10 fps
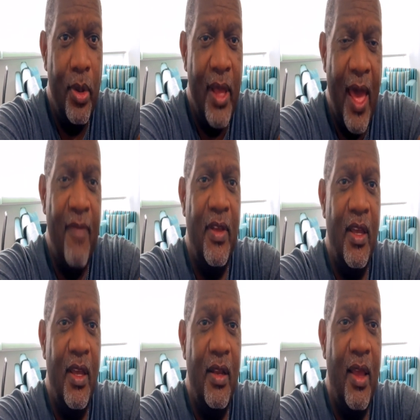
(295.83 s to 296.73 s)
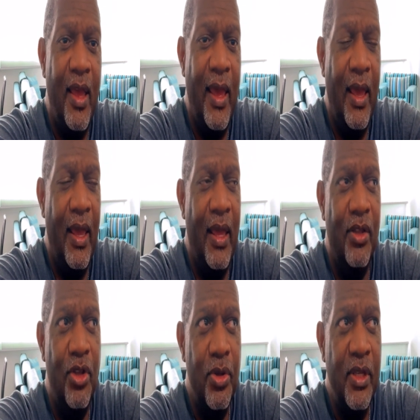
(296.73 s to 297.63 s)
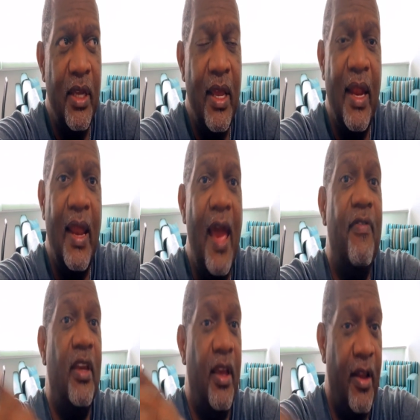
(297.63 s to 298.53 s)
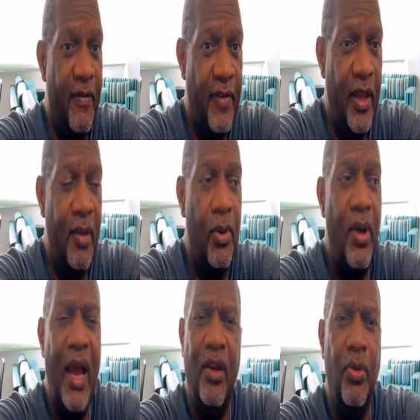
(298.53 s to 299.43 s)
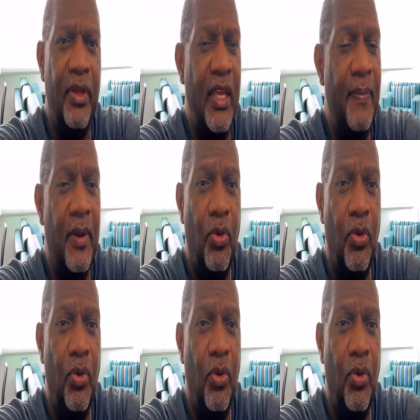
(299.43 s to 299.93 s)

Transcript: having it and using it and having it available. I don't keep it